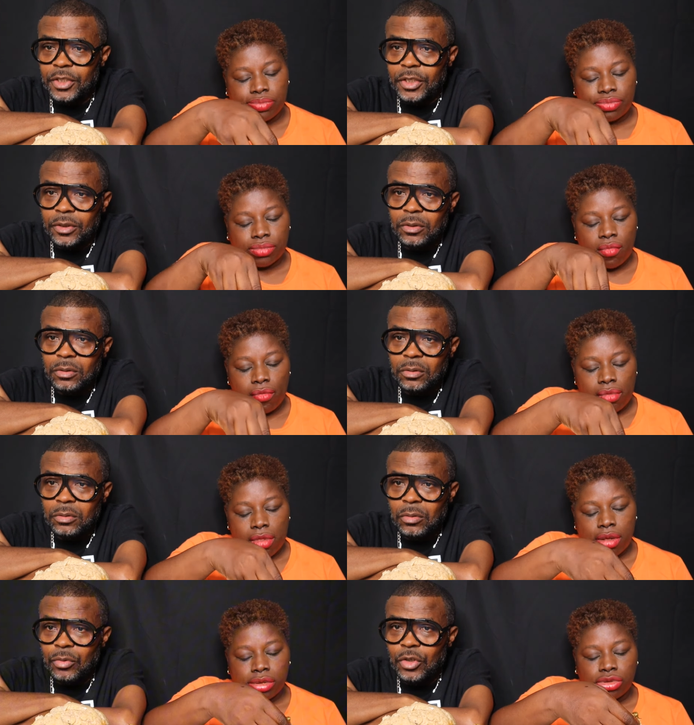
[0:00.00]
Speaker 1: eating.
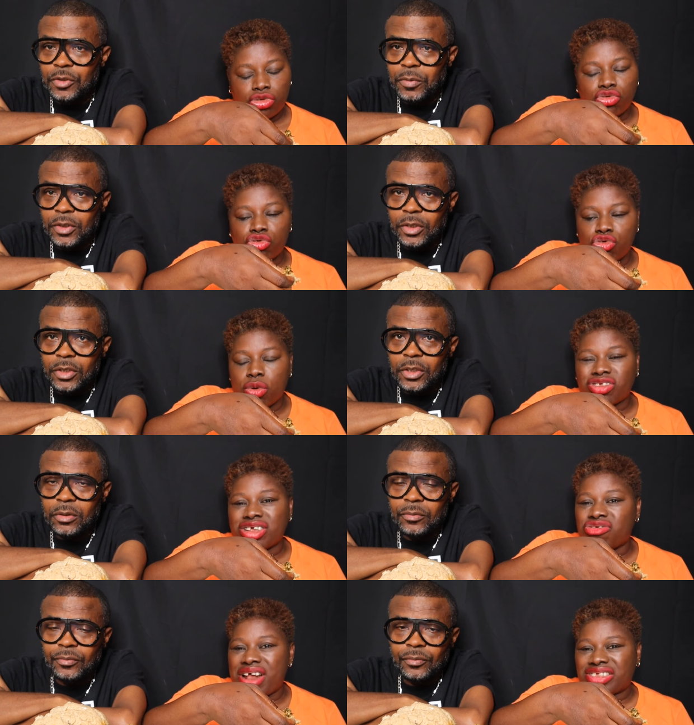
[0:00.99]
You knew you
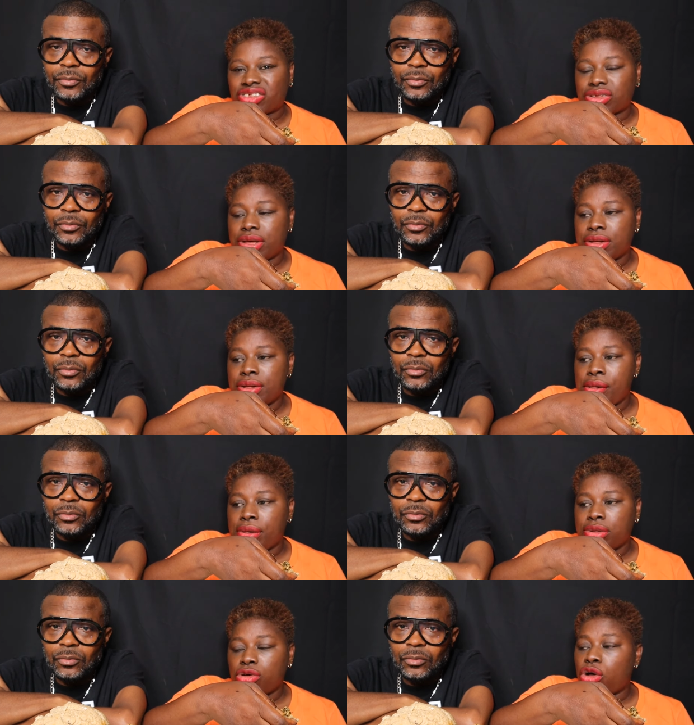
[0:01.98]
wanted rice.
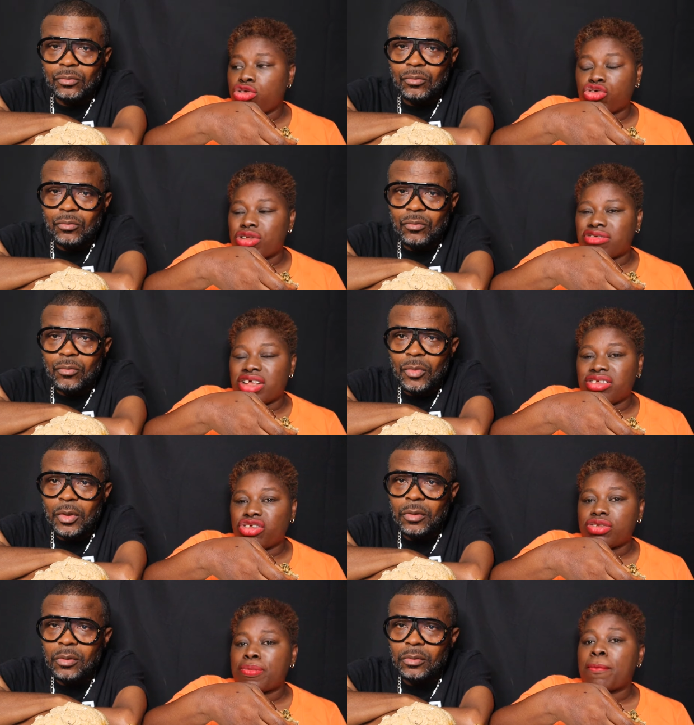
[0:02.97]
All you should have said
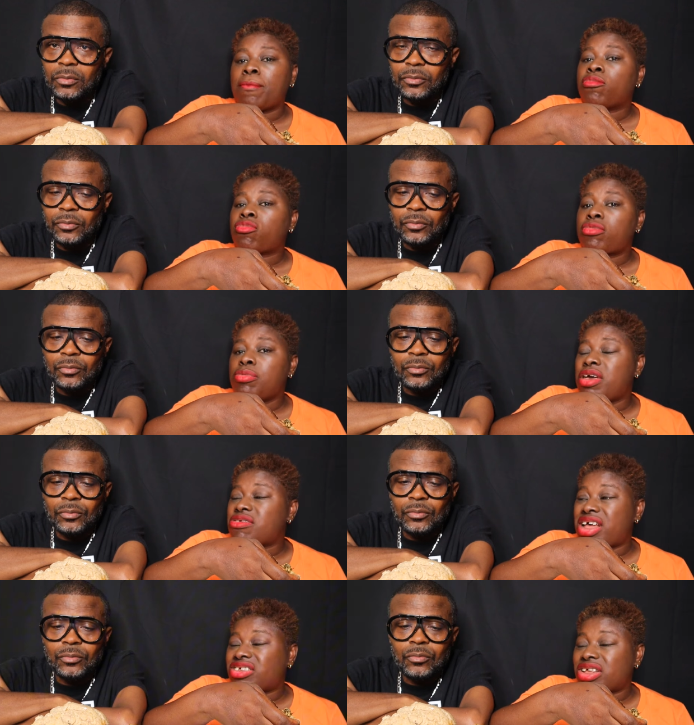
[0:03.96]
is make
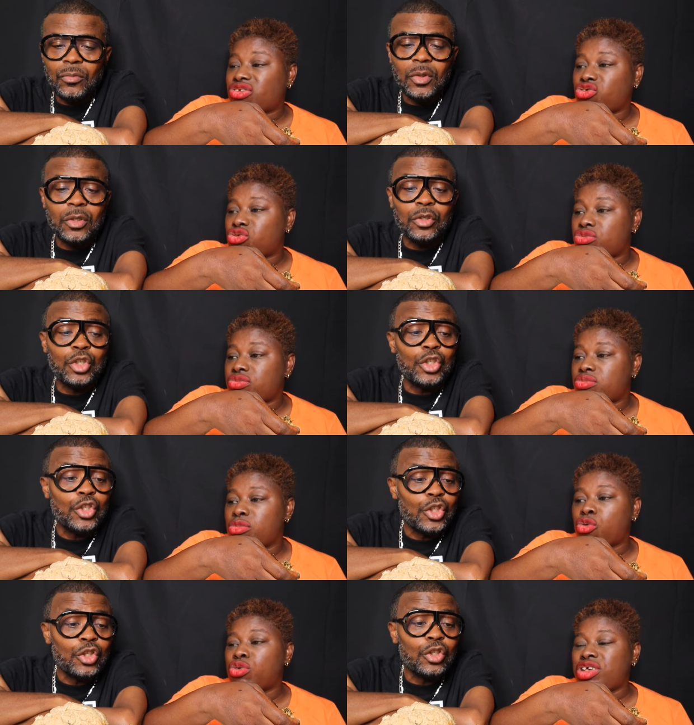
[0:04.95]
rice and stew.
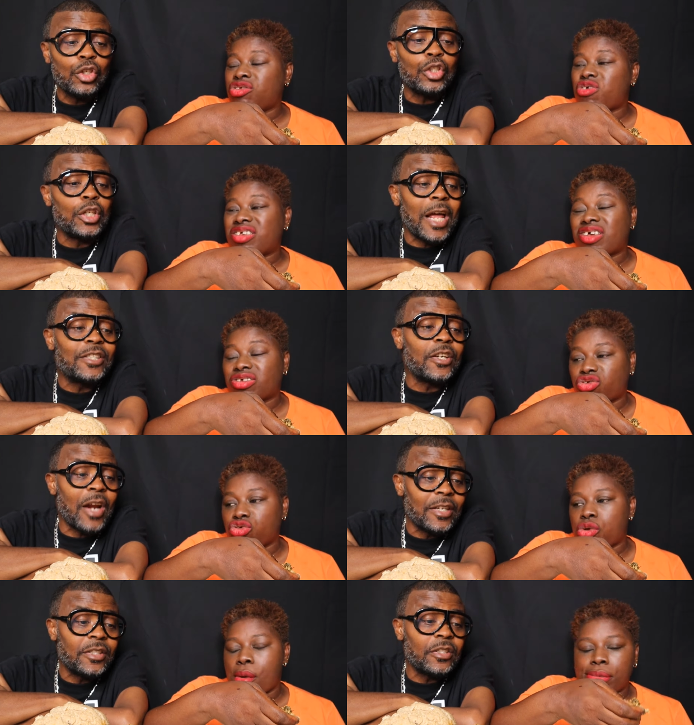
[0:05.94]
Speaker 2: No, we eat rice. Did I say
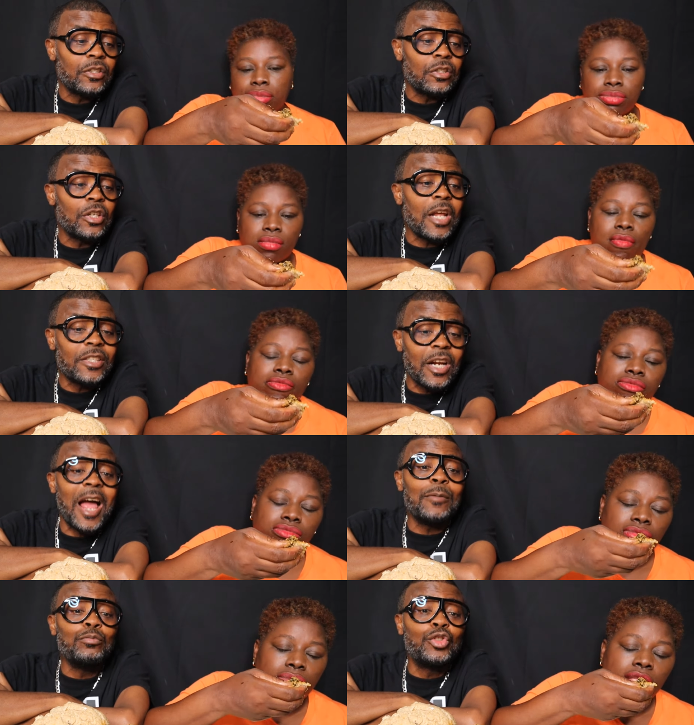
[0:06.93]
rice? Did I say?
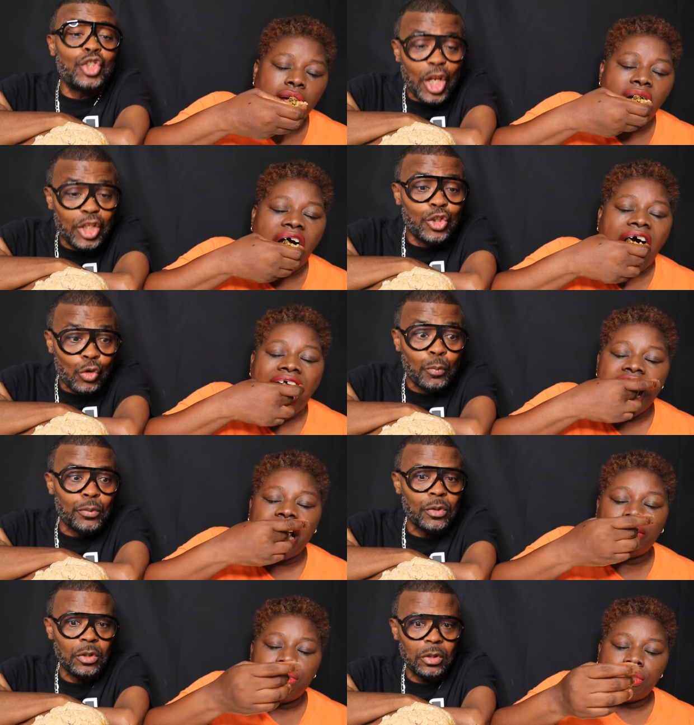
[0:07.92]
I'm saying the
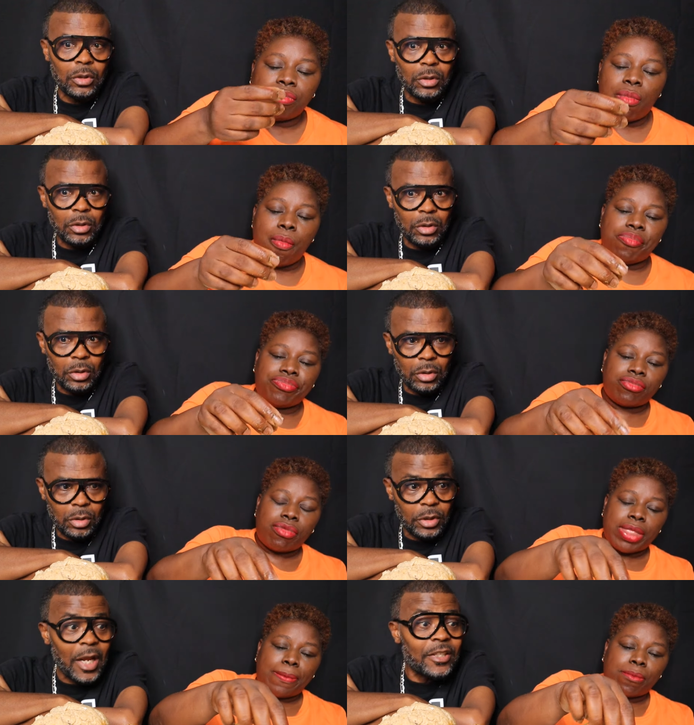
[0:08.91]
soup.
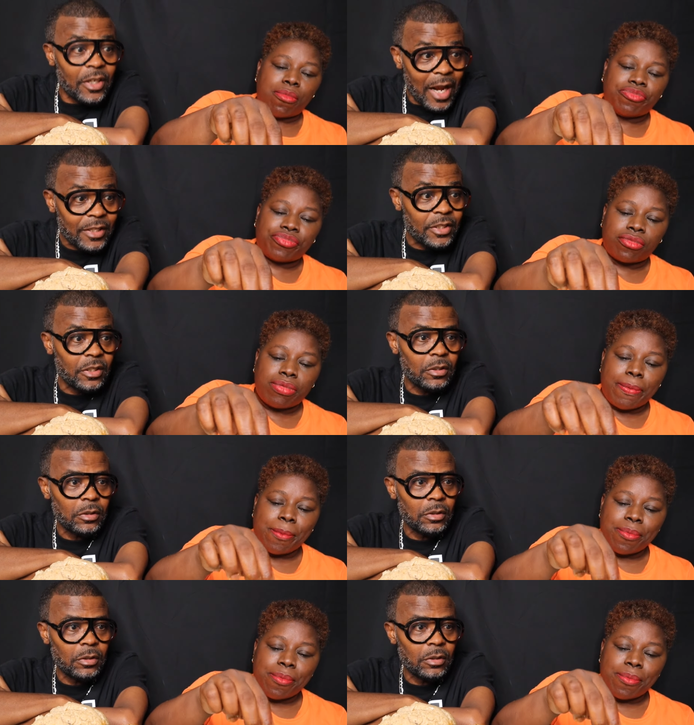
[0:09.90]
Did I say rice?